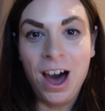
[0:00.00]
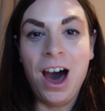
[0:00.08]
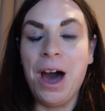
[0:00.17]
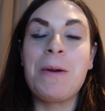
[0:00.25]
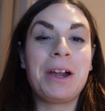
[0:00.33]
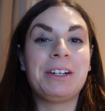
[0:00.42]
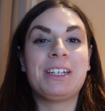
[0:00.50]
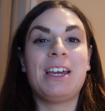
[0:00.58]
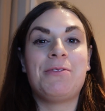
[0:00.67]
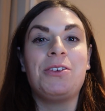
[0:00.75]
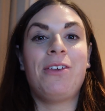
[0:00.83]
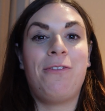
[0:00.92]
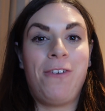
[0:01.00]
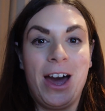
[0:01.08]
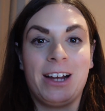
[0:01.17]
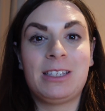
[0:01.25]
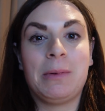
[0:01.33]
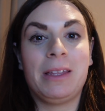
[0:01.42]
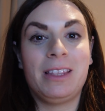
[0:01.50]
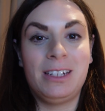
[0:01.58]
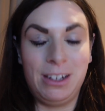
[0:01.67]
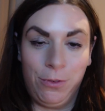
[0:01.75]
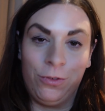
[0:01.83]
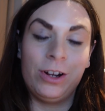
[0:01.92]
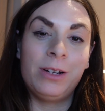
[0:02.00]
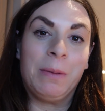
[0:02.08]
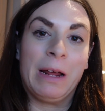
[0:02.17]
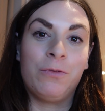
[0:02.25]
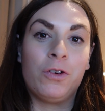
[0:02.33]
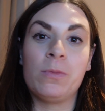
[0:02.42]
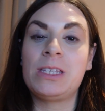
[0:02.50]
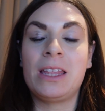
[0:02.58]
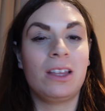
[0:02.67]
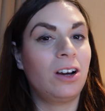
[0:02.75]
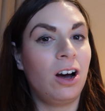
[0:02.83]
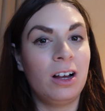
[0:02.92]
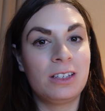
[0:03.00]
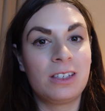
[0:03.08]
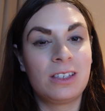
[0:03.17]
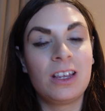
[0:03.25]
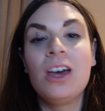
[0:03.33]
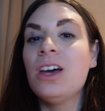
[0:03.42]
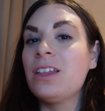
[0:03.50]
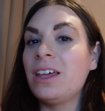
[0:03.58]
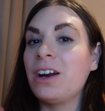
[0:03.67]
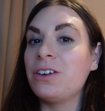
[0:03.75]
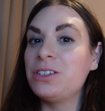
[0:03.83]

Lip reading: I'm here to give you the facts about the different platforms and the costs that are